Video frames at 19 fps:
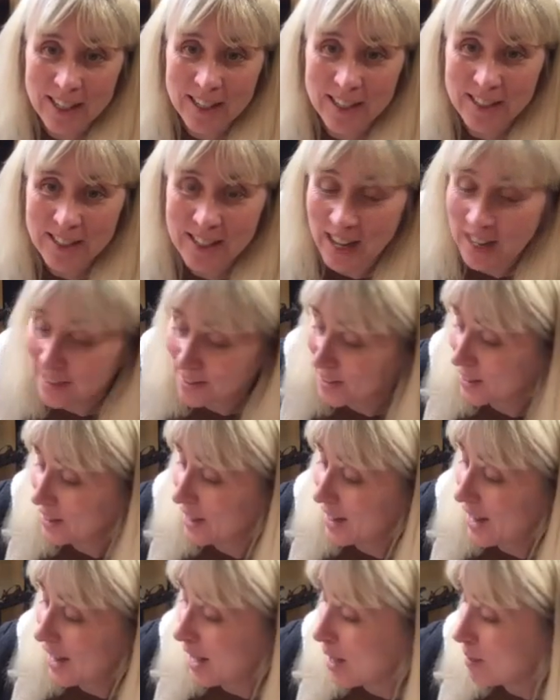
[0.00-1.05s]
because that's going
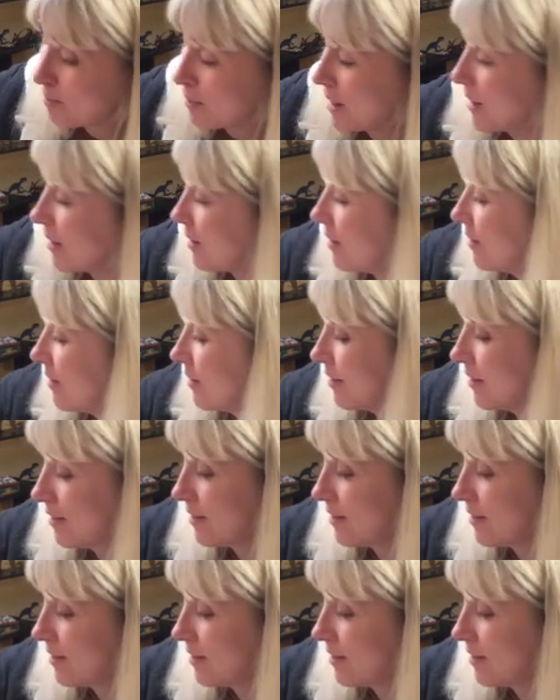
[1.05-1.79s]
to happen.